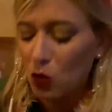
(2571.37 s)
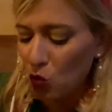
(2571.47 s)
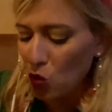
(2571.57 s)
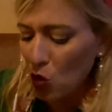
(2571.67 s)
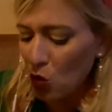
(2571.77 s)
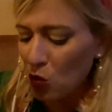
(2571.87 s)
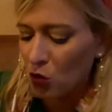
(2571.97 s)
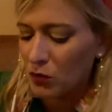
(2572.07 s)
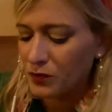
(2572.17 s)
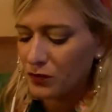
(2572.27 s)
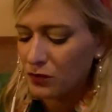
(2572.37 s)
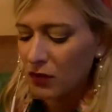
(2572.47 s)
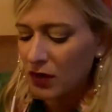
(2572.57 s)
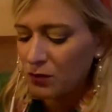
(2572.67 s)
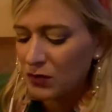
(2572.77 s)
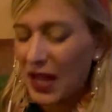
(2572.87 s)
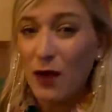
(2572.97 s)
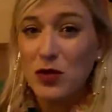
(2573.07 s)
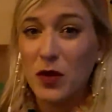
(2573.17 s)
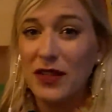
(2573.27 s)
Ooh! I
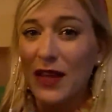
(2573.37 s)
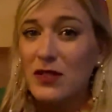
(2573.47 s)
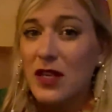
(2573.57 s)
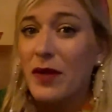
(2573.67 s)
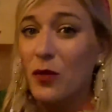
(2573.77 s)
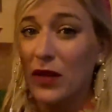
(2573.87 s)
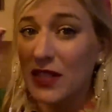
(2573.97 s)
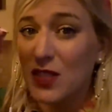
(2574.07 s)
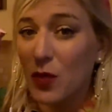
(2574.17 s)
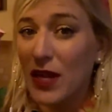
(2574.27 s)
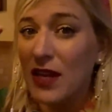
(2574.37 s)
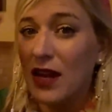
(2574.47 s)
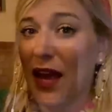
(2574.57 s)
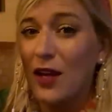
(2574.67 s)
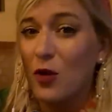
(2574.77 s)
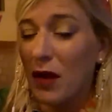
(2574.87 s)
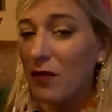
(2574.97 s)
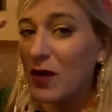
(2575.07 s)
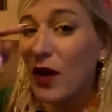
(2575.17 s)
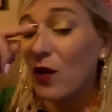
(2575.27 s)
was worried that was going to be really sweet, and you
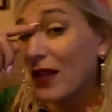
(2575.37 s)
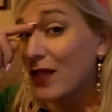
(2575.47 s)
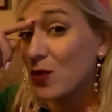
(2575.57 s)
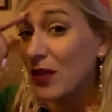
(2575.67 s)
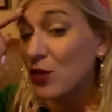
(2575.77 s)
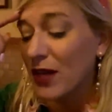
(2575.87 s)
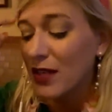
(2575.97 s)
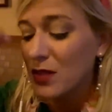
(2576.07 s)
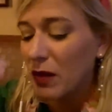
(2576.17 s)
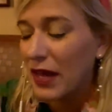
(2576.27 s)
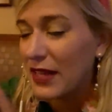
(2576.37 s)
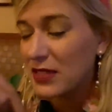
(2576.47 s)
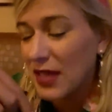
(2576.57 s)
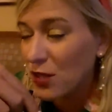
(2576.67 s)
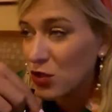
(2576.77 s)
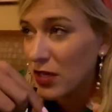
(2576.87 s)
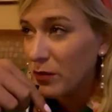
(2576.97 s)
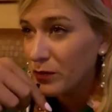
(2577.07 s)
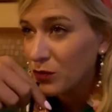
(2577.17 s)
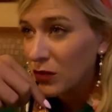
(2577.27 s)
probably know I don't like sweet drinks, but it's actually
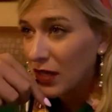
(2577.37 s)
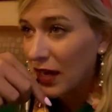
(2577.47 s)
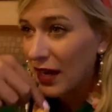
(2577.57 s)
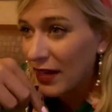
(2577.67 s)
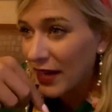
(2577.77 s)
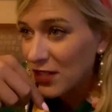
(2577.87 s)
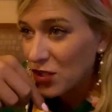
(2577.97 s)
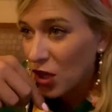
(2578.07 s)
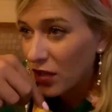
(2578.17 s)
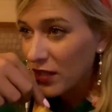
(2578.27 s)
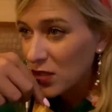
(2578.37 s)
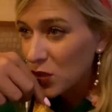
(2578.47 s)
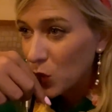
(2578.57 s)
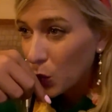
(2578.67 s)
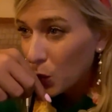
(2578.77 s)
got a nice tartness.